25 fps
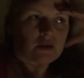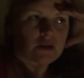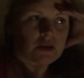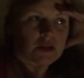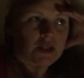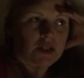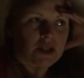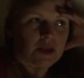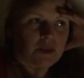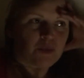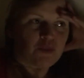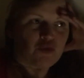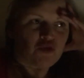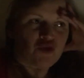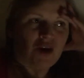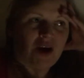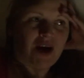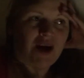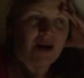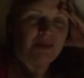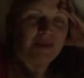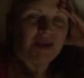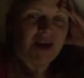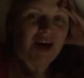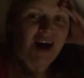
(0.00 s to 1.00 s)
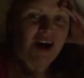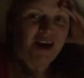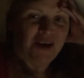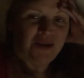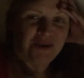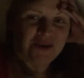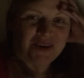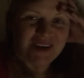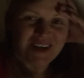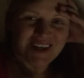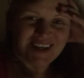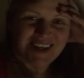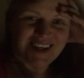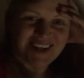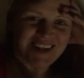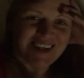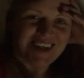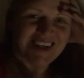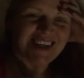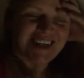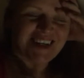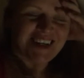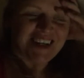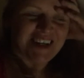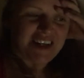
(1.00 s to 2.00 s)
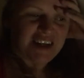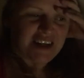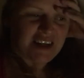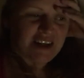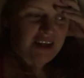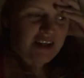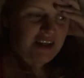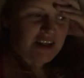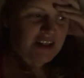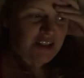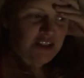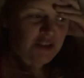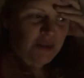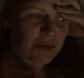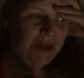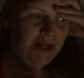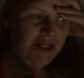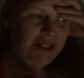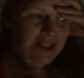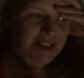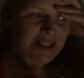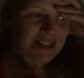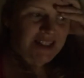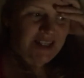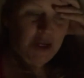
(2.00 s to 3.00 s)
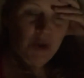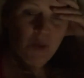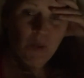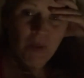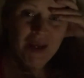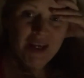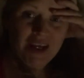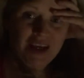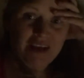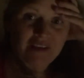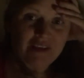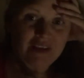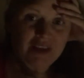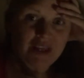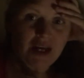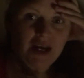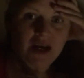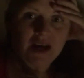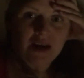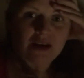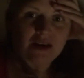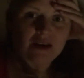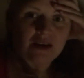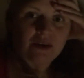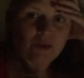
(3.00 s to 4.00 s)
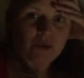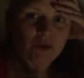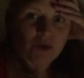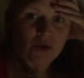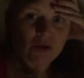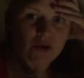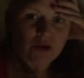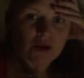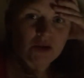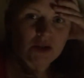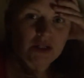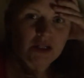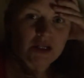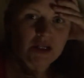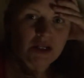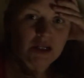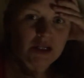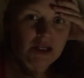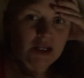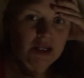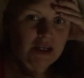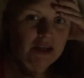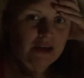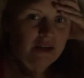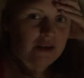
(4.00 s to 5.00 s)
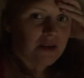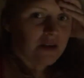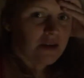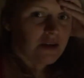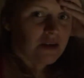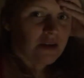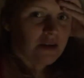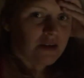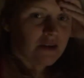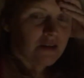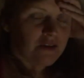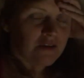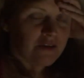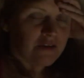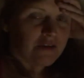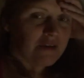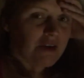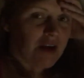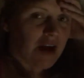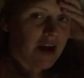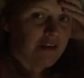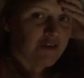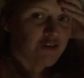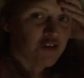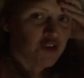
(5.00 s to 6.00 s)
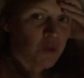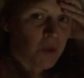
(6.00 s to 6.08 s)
did a prime now. So we had to stay awake for that. We ordered it at like 5